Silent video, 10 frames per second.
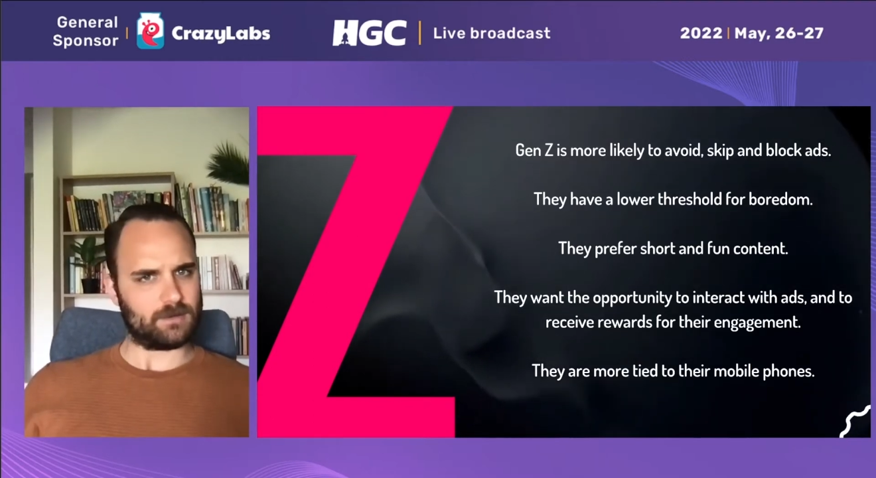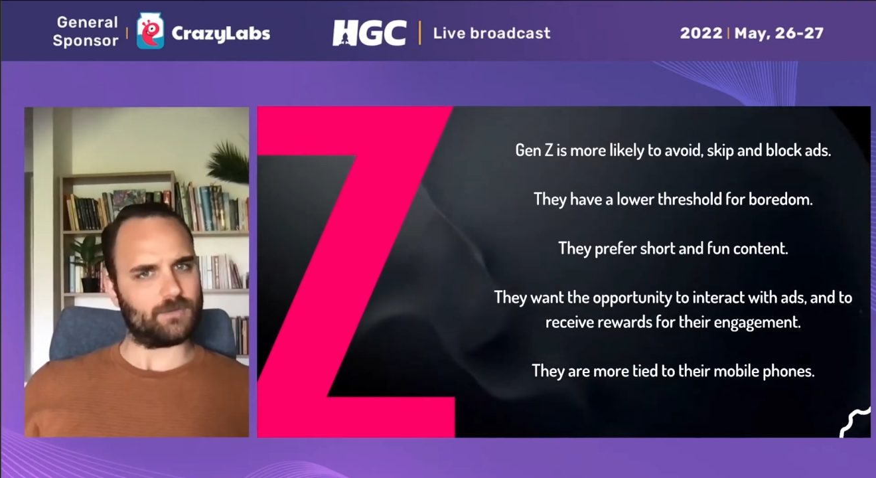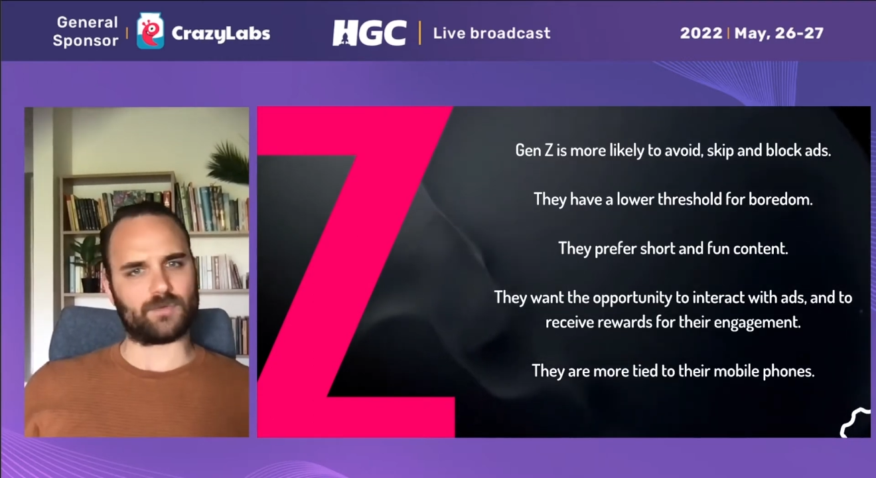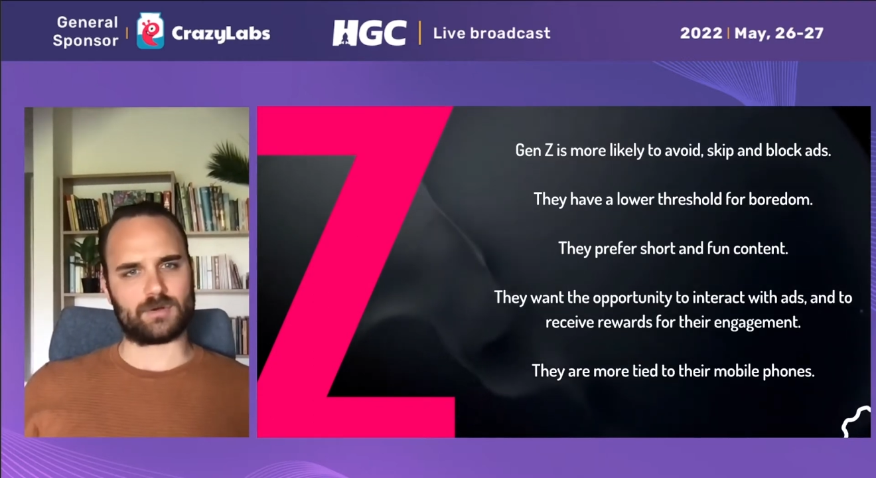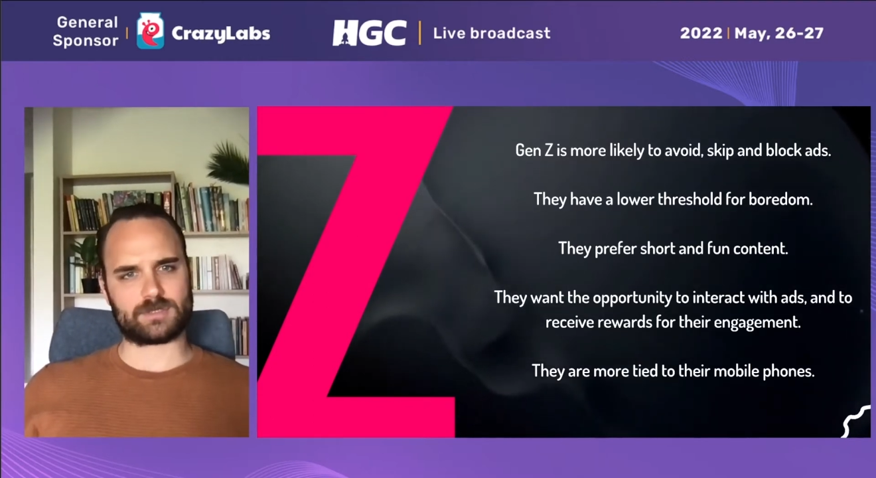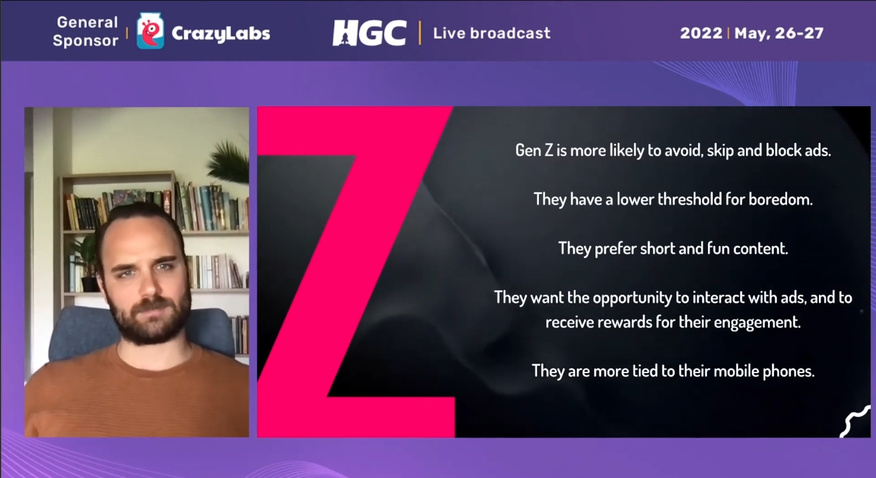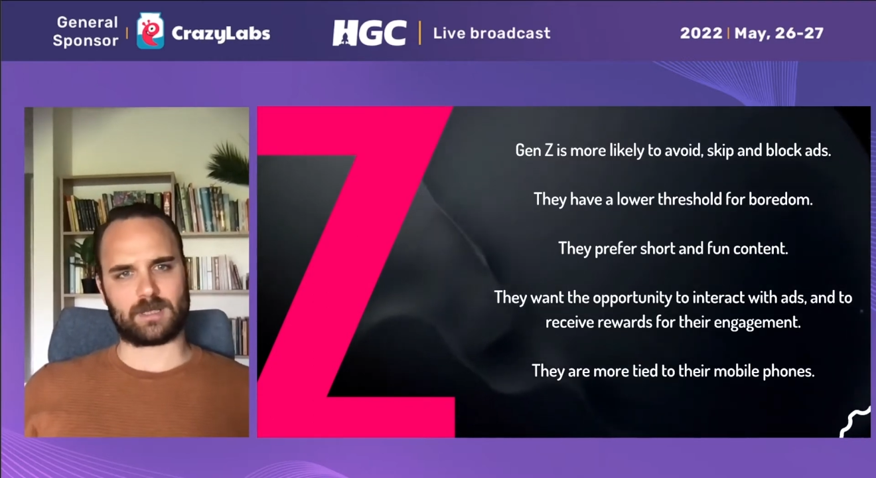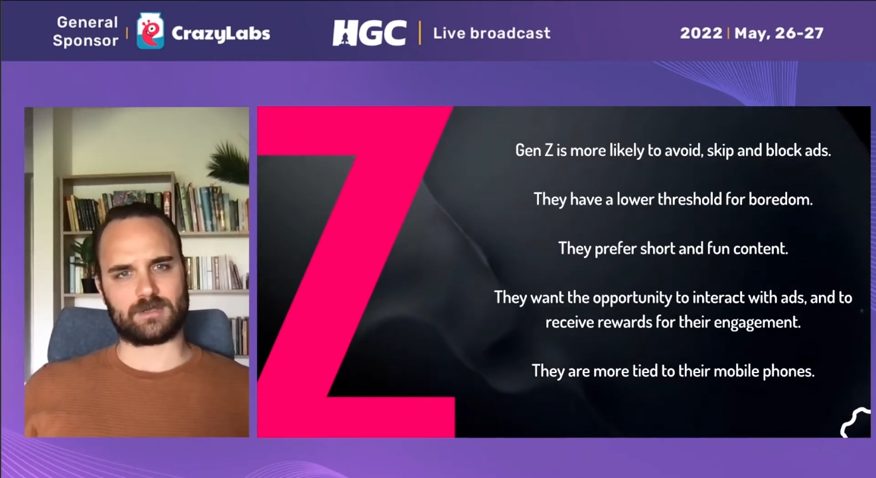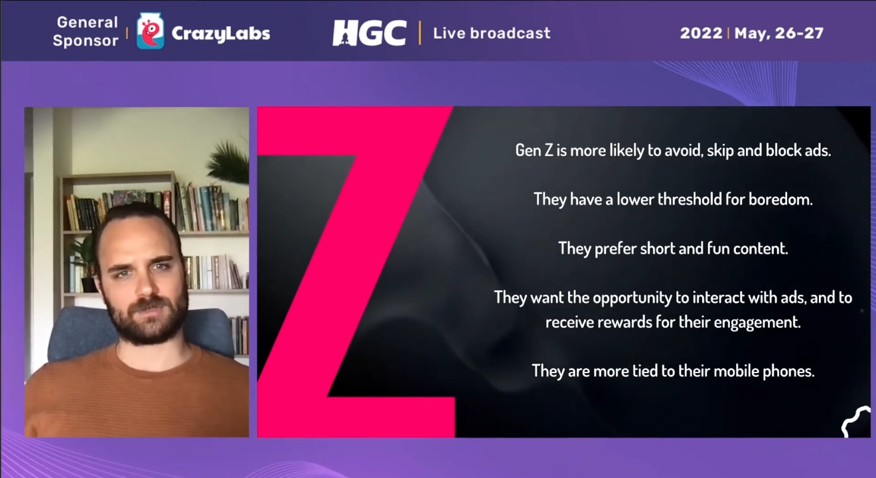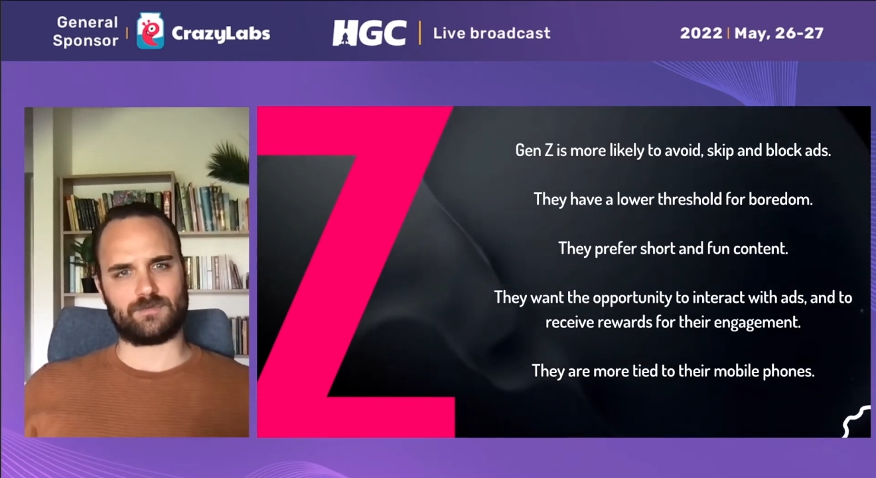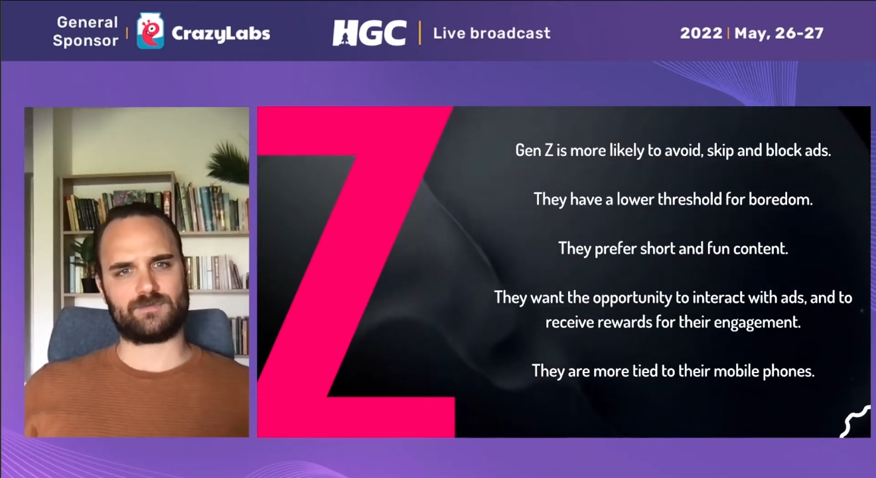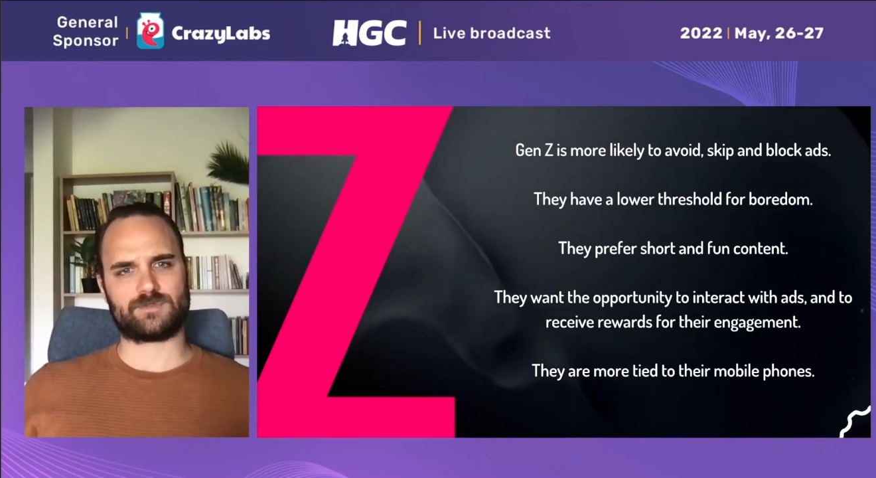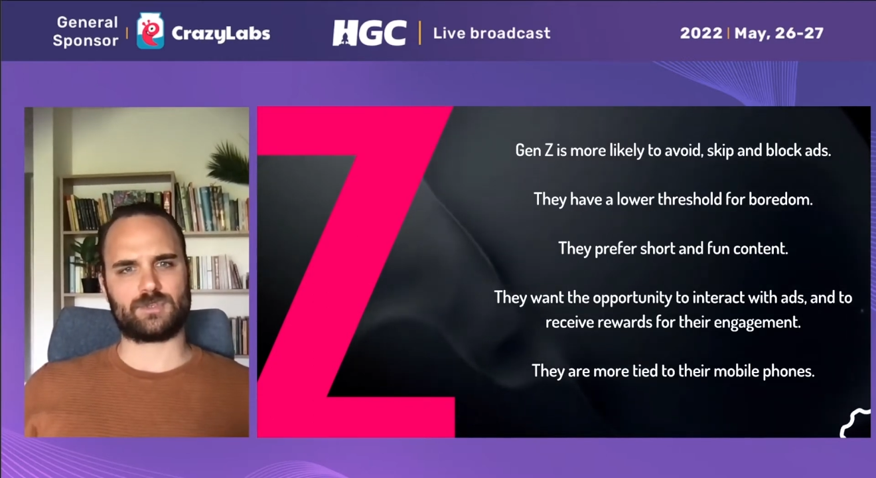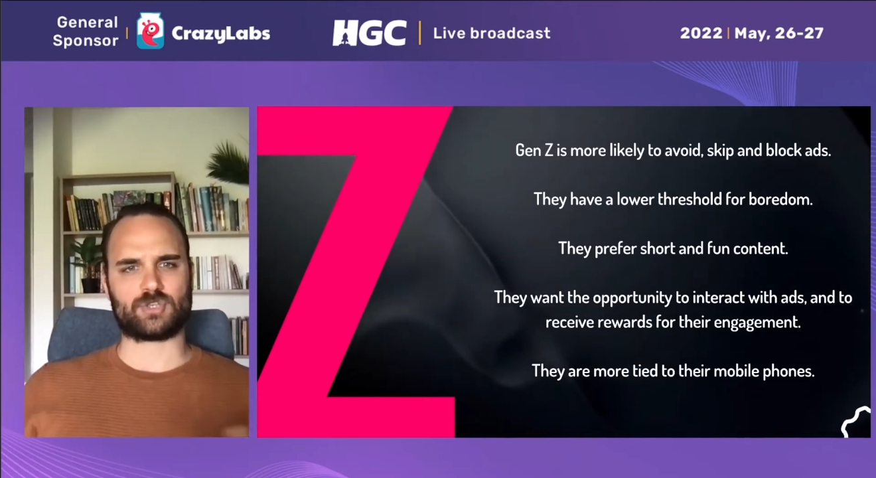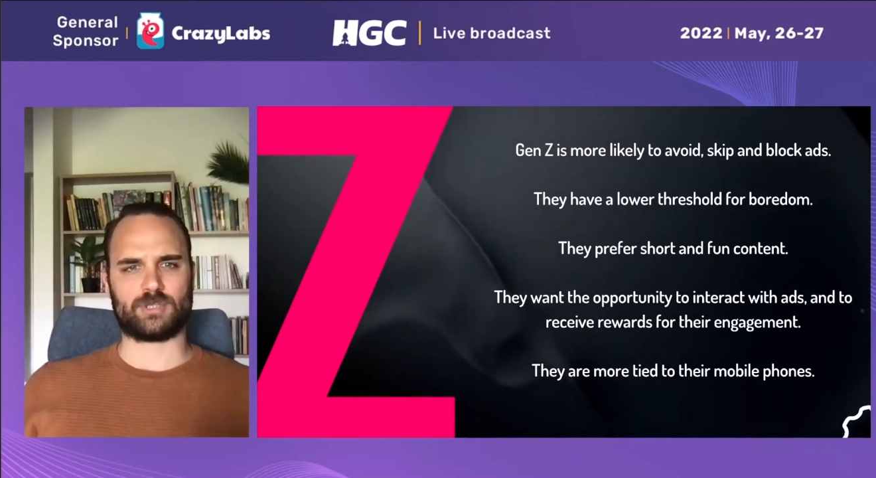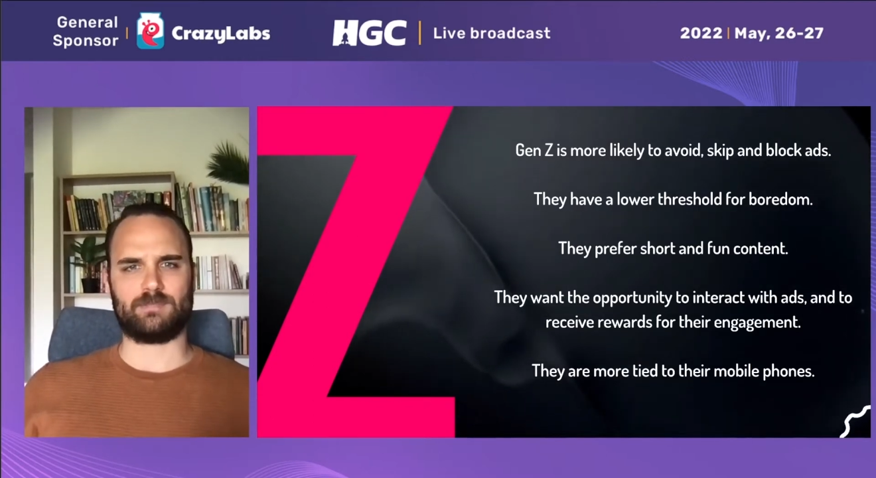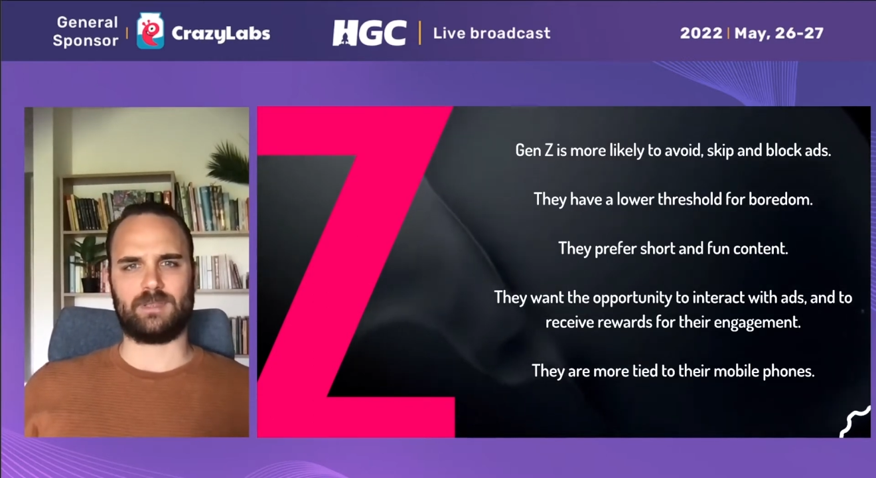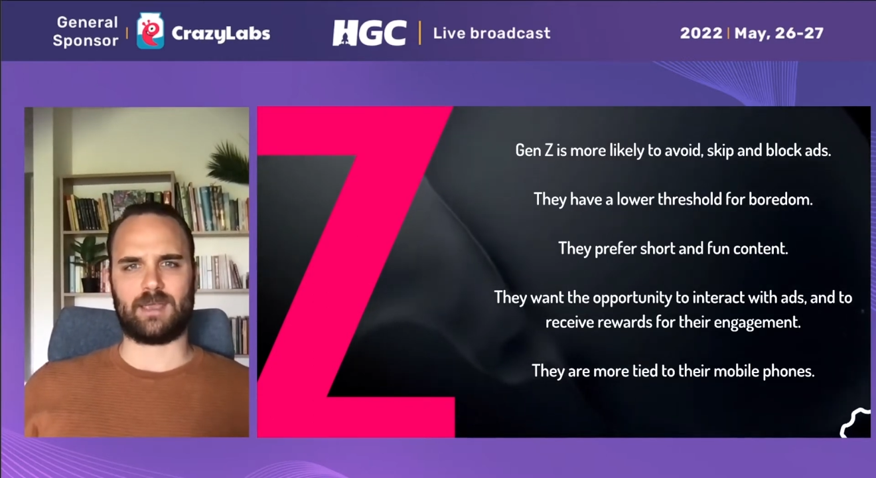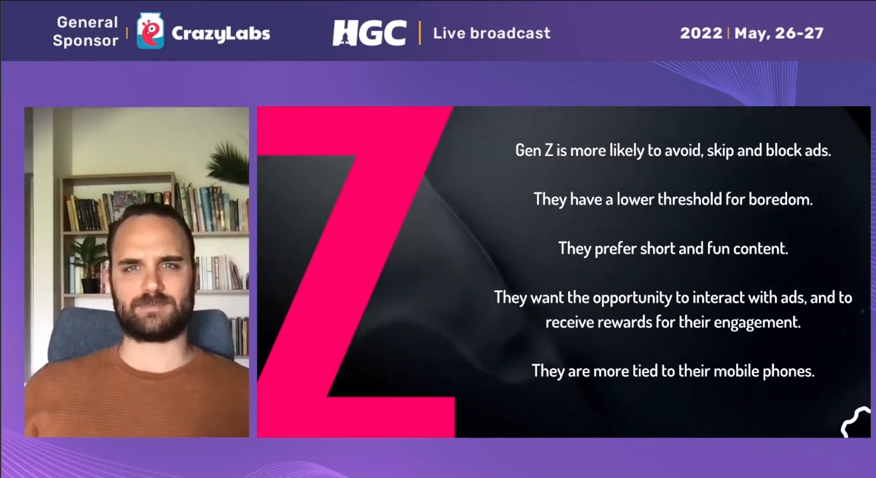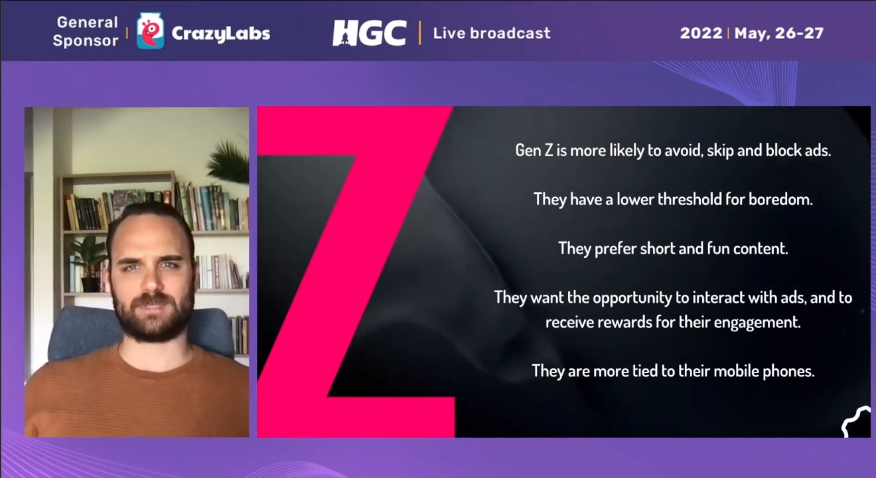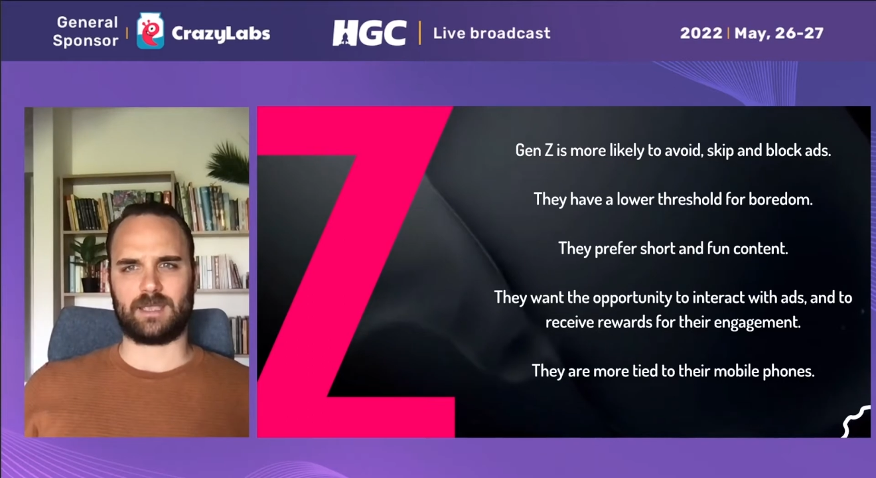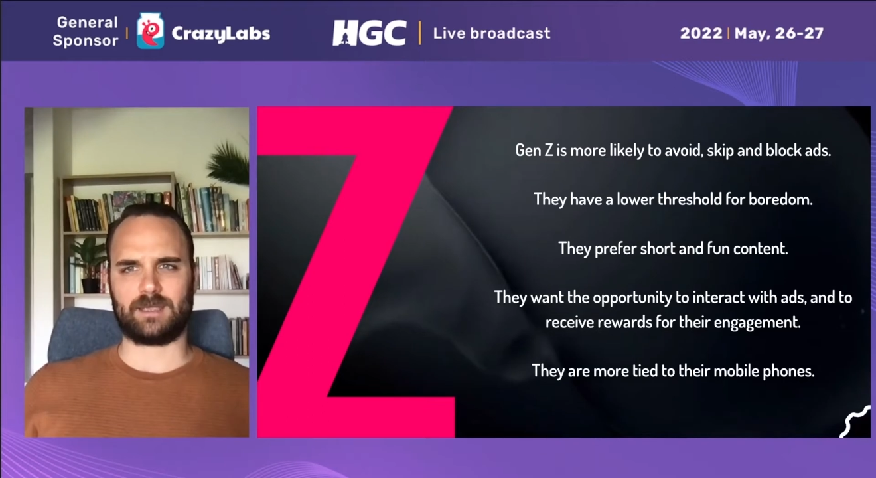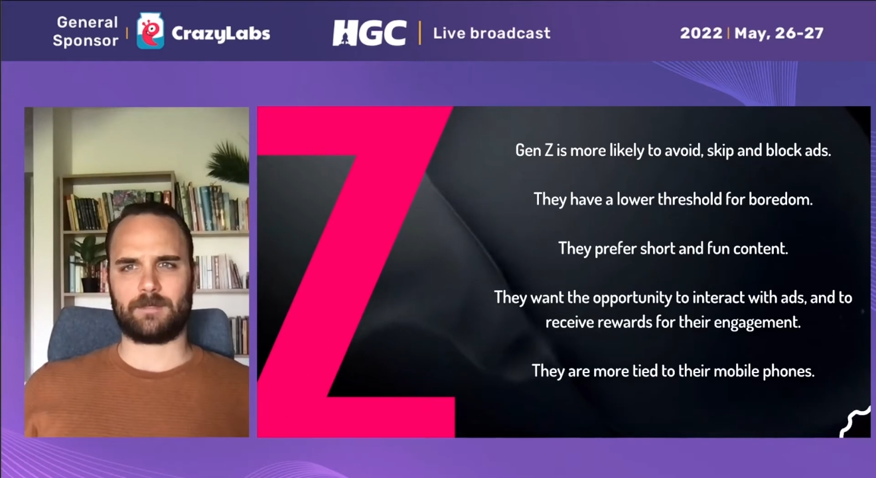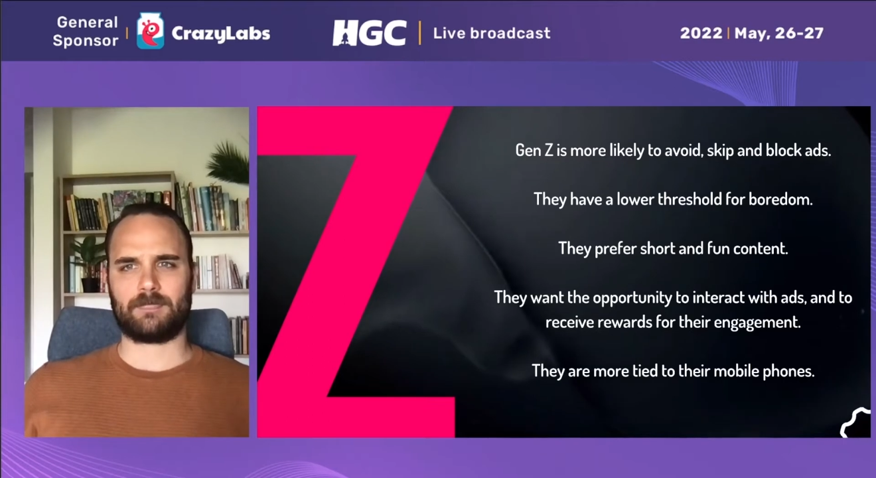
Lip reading: of course, because of social media apps like